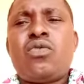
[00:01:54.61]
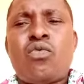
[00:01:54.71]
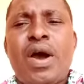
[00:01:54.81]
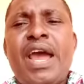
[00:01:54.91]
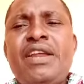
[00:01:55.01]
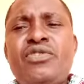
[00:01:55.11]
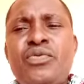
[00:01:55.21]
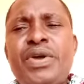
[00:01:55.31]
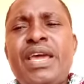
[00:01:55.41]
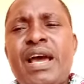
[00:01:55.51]
why do
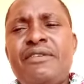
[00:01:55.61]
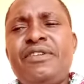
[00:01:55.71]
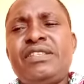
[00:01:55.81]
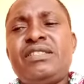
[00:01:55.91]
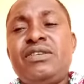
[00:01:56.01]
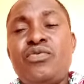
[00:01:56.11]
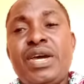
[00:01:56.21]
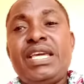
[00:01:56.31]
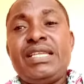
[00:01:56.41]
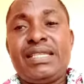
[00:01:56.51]
we have it the way
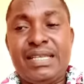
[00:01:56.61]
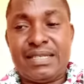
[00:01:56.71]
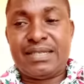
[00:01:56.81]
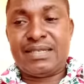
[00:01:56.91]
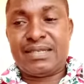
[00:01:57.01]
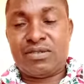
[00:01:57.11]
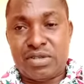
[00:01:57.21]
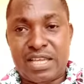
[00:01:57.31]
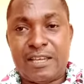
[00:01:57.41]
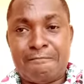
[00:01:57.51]
it is
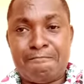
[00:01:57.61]
today?